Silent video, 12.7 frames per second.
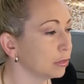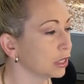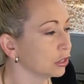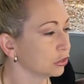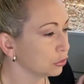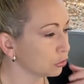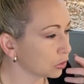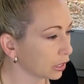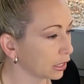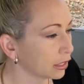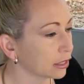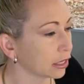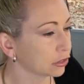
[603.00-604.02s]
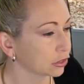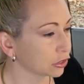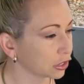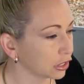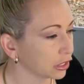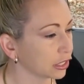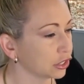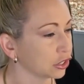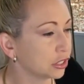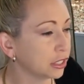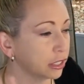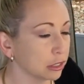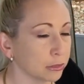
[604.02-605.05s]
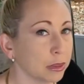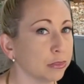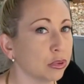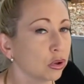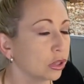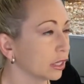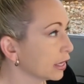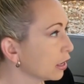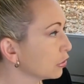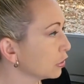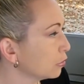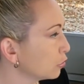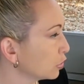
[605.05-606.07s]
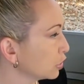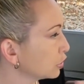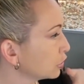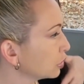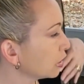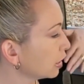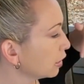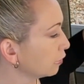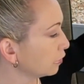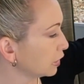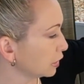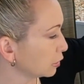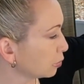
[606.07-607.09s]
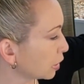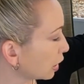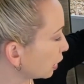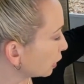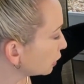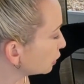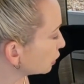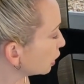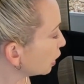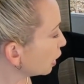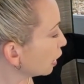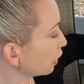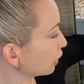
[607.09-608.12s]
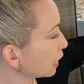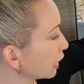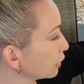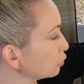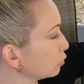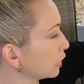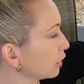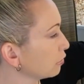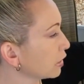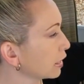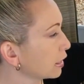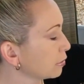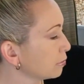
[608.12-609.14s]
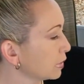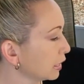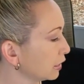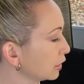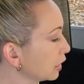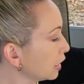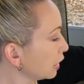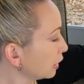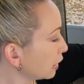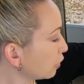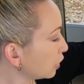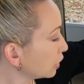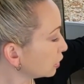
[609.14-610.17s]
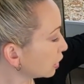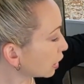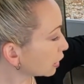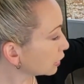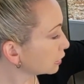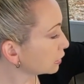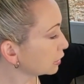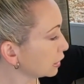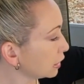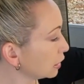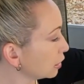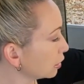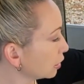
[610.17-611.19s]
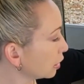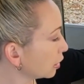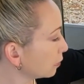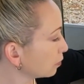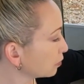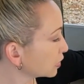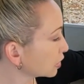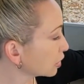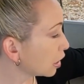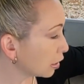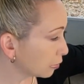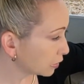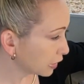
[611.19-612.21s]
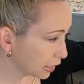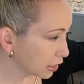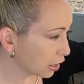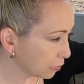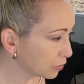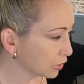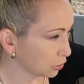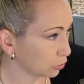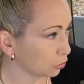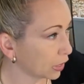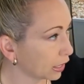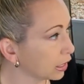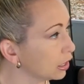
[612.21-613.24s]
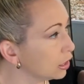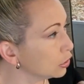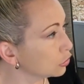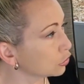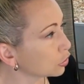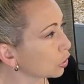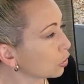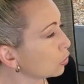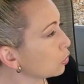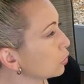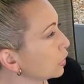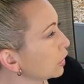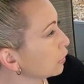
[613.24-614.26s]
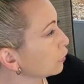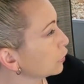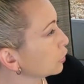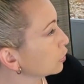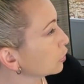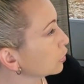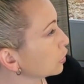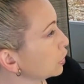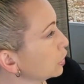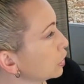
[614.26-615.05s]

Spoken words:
because you want to get that circulation in to be pulling out the moisture of these pods, that's what I recommend. Now, a lot of seed, they come this way. So if you're,